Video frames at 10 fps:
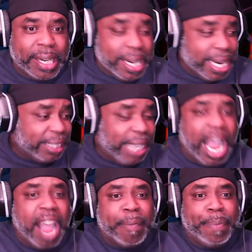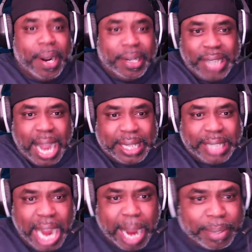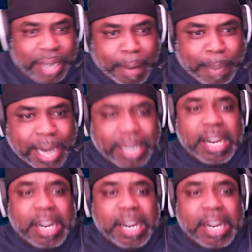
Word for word: his half brothers like James and everybody.